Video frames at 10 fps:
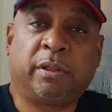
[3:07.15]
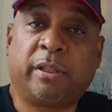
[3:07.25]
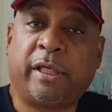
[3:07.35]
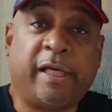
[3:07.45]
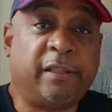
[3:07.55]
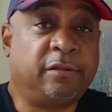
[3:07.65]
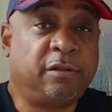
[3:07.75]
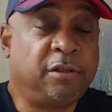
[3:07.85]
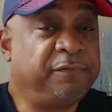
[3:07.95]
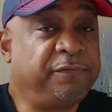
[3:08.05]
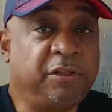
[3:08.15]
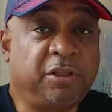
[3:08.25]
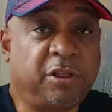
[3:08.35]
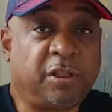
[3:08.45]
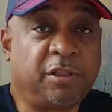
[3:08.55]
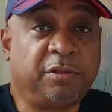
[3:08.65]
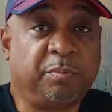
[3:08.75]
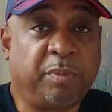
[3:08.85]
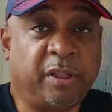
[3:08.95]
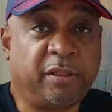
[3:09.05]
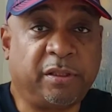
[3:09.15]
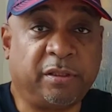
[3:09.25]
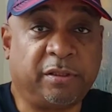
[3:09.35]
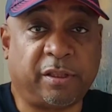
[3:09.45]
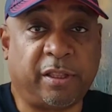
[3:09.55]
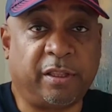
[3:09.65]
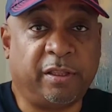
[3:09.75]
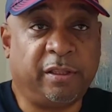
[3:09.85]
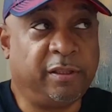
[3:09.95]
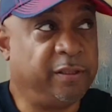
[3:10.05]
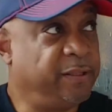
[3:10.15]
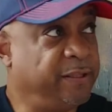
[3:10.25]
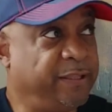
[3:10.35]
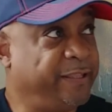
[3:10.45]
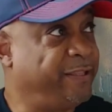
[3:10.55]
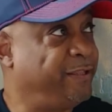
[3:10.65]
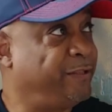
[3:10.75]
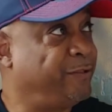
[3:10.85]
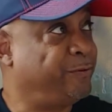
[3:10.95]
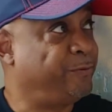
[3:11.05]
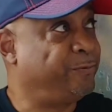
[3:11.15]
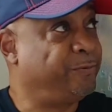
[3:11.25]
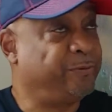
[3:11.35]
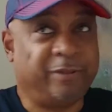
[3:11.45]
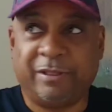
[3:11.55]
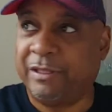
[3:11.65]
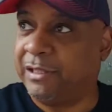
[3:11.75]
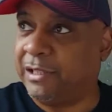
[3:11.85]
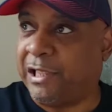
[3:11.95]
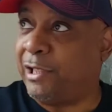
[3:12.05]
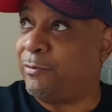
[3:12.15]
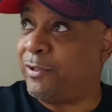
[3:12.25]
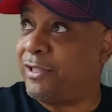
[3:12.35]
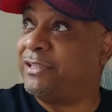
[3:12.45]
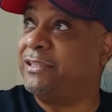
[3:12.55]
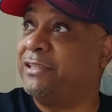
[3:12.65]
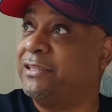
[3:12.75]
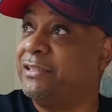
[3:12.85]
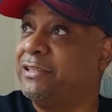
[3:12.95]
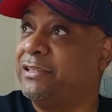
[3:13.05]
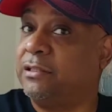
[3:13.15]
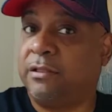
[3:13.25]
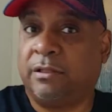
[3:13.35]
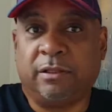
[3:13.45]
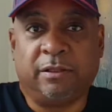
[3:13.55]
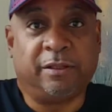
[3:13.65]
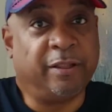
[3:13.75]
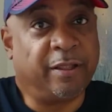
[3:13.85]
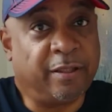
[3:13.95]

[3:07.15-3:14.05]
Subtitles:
Cats sniff each other's butt to say, hello, how are you? To